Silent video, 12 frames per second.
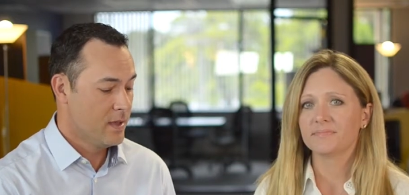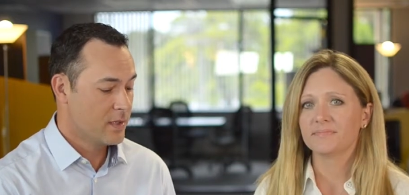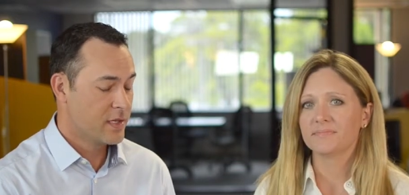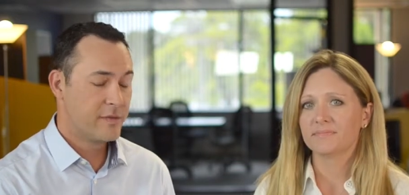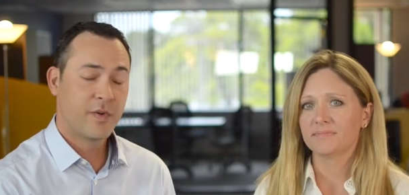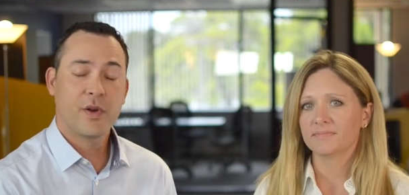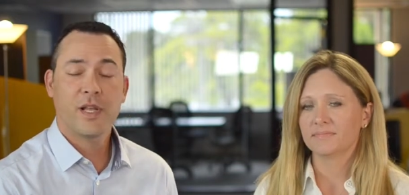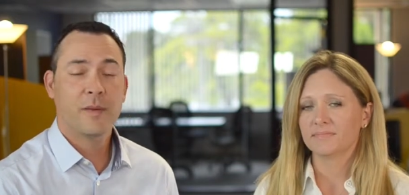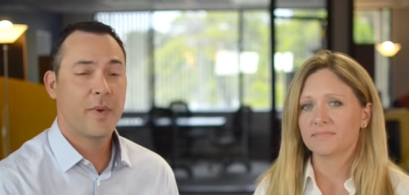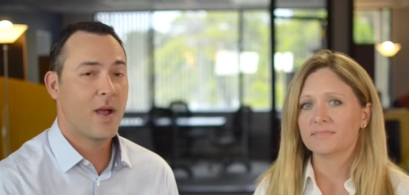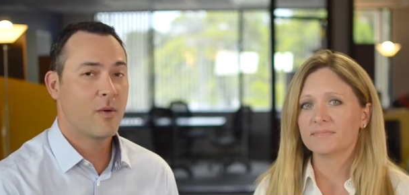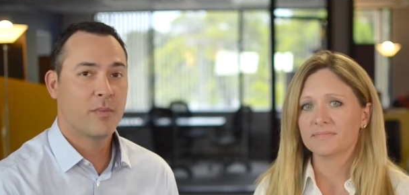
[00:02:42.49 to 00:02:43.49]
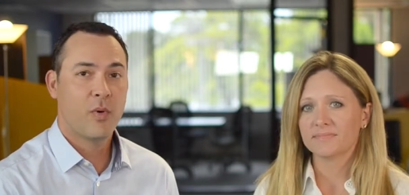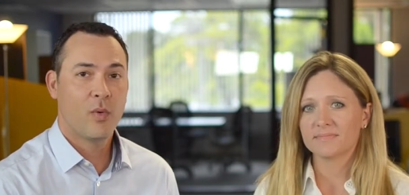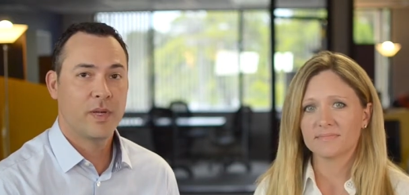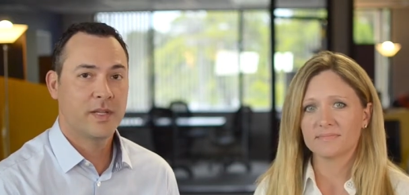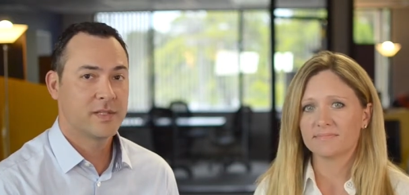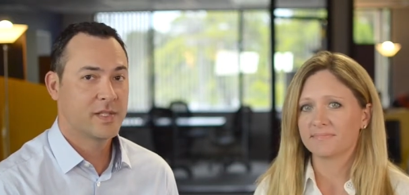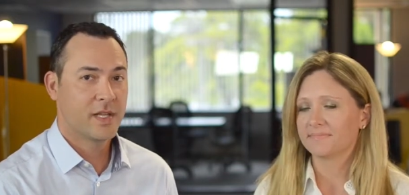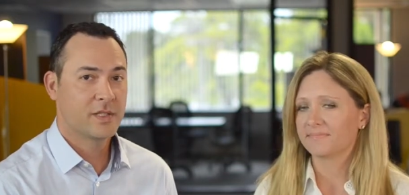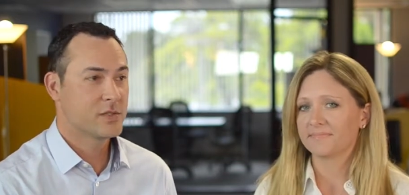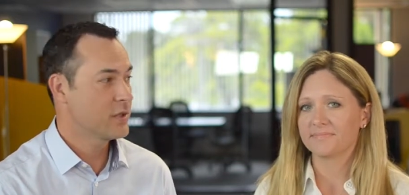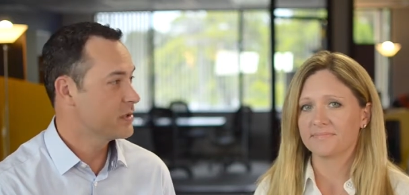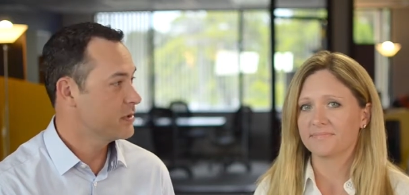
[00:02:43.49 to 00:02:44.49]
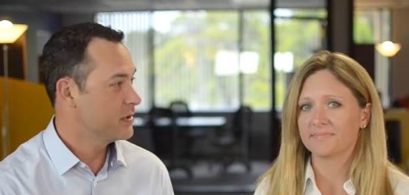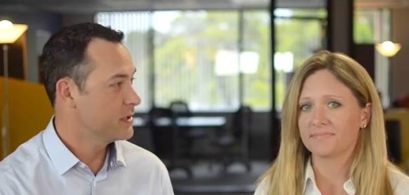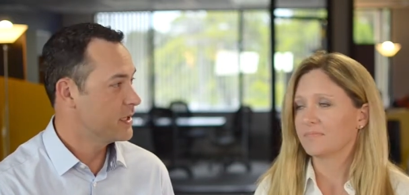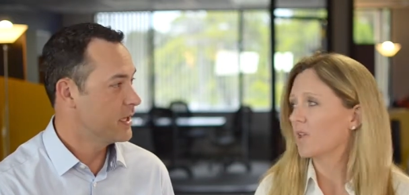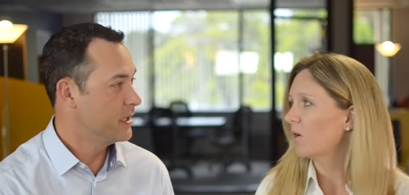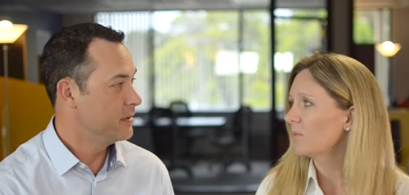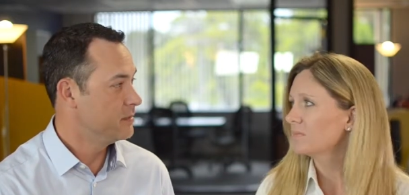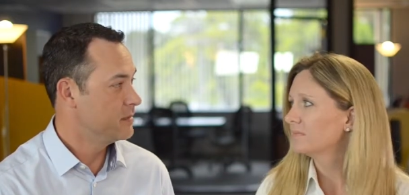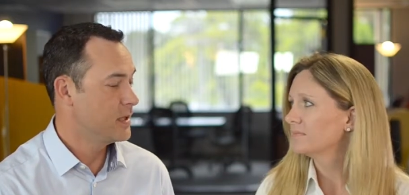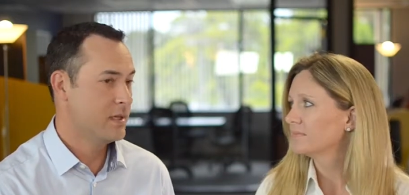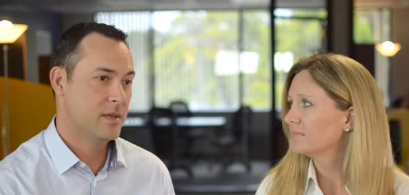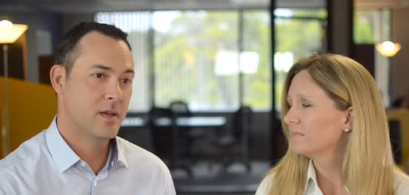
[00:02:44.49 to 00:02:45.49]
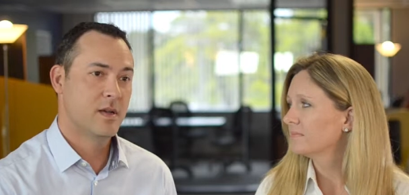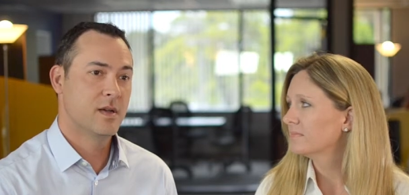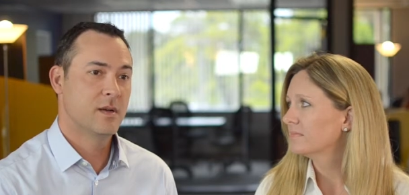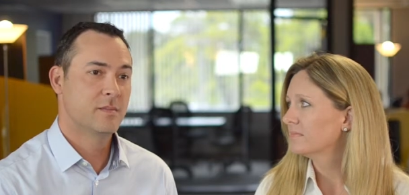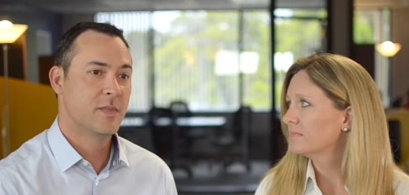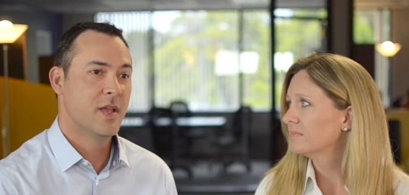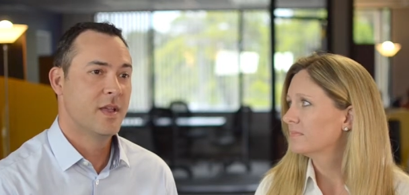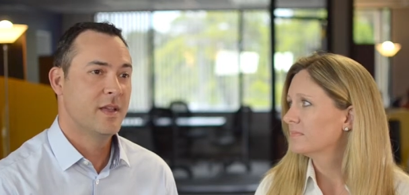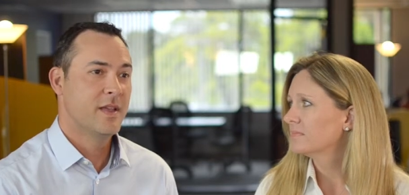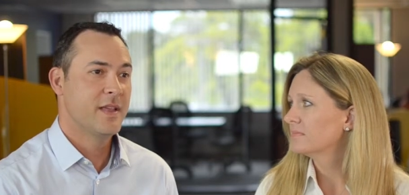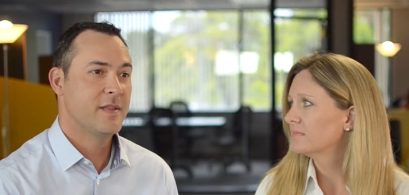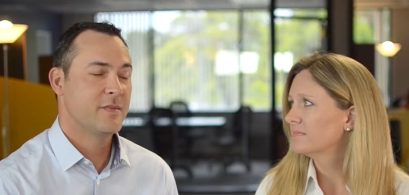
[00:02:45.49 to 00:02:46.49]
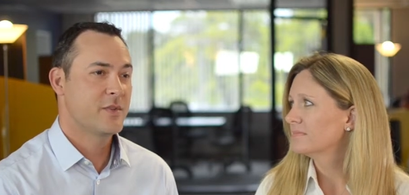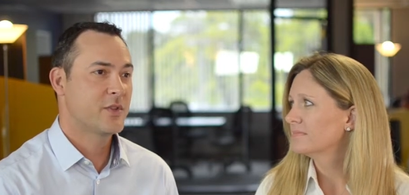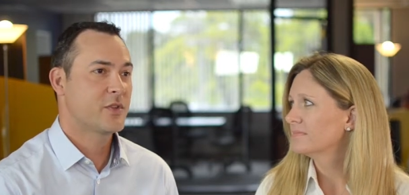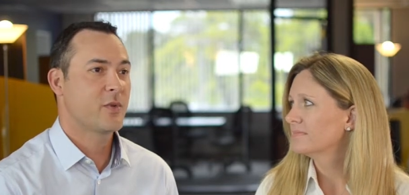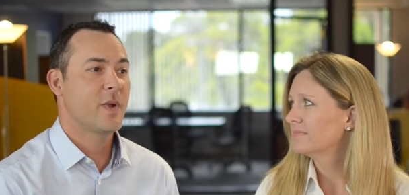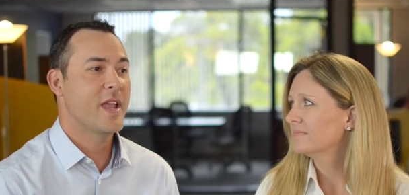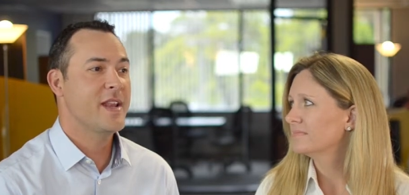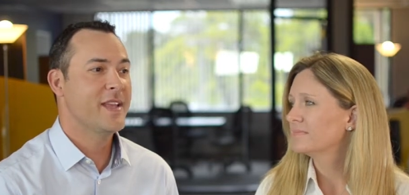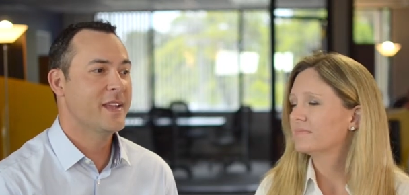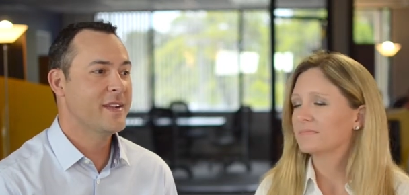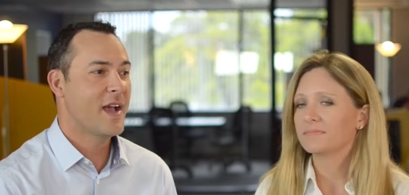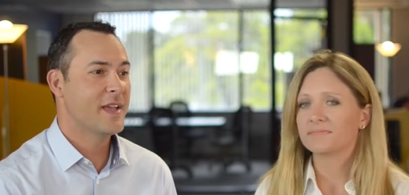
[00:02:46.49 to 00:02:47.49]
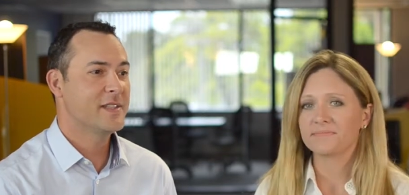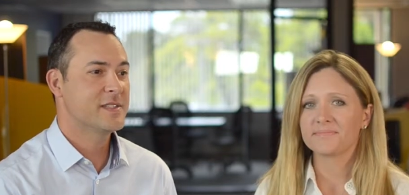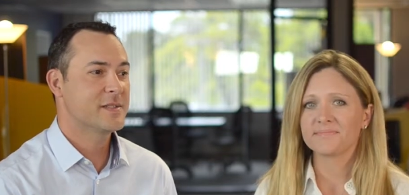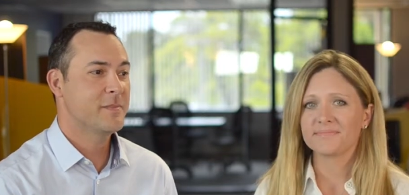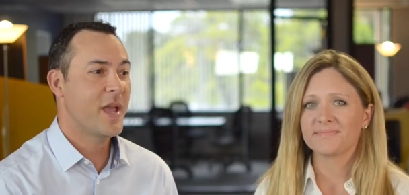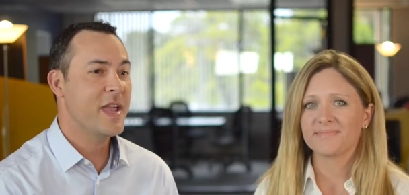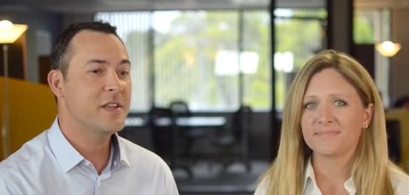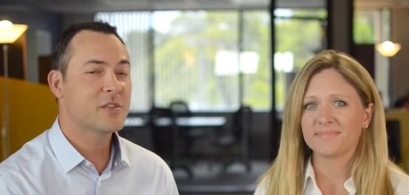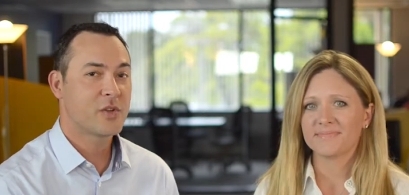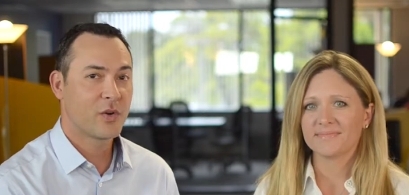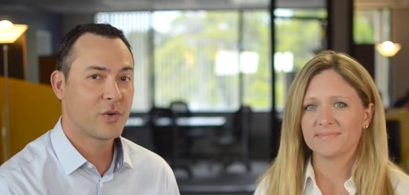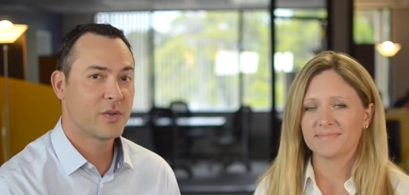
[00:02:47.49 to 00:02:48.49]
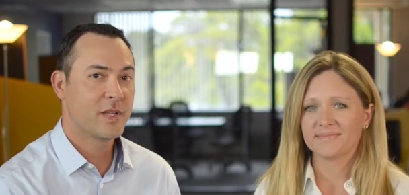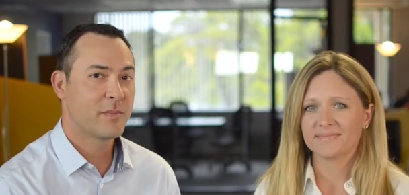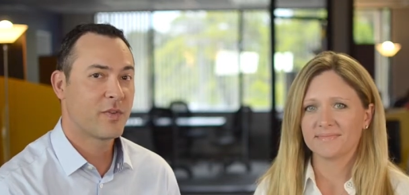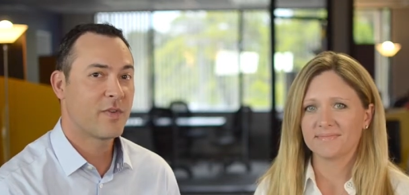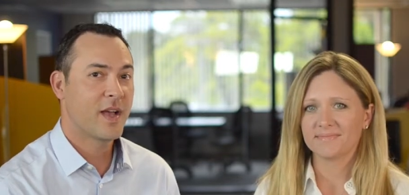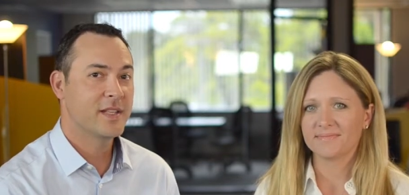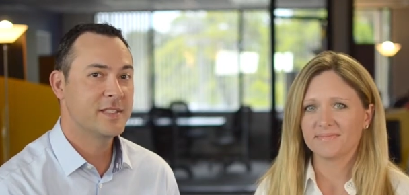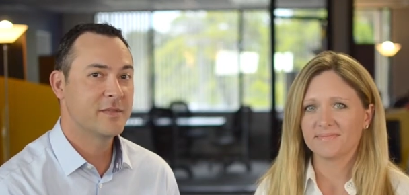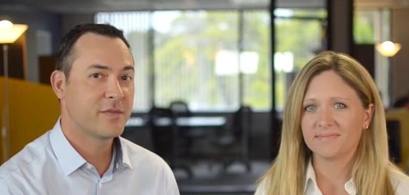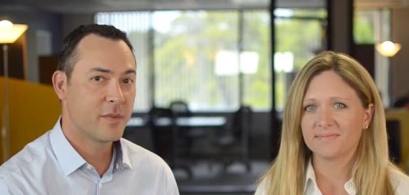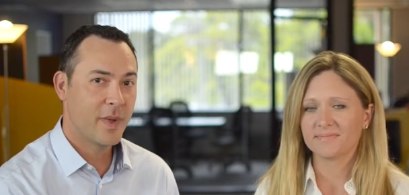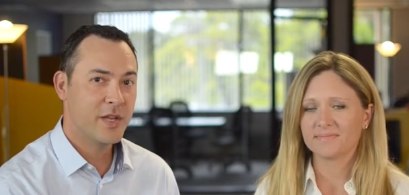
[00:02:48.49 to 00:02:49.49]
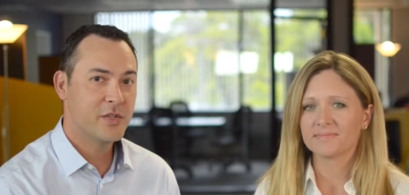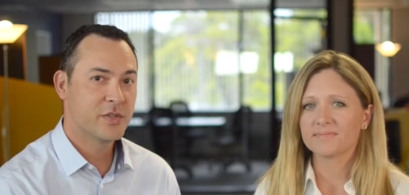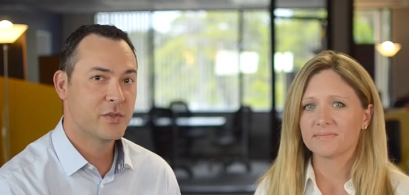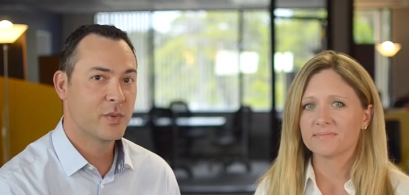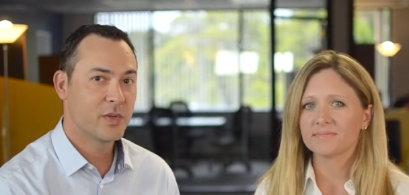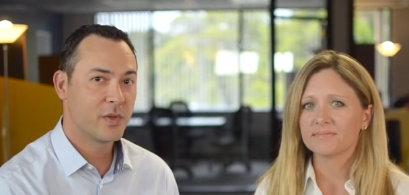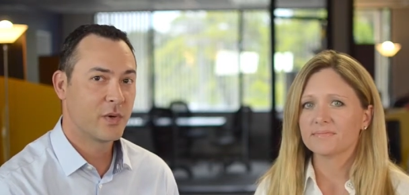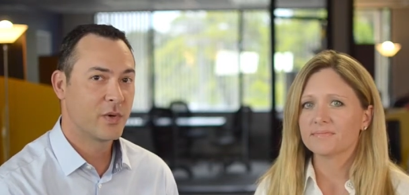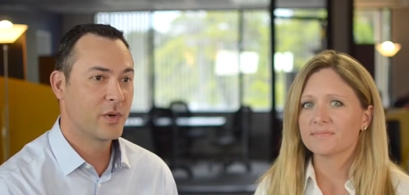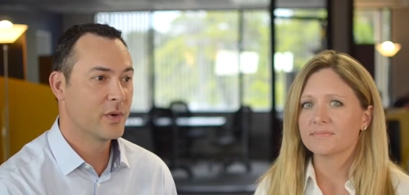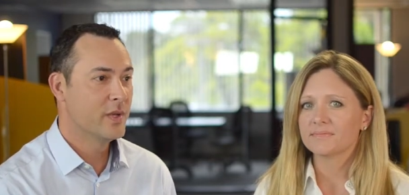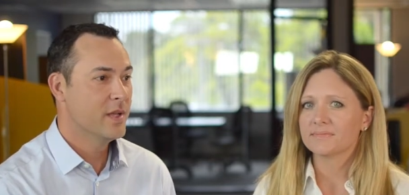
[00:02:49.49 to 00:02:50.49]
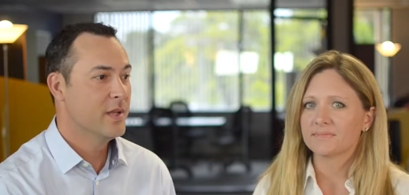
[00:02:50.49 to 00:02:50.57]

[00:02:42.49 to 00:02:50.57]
Speaker 1: Converting a PowerPoint is not instructional design. No. Um, it, creating a nice page turner that provides information to a learner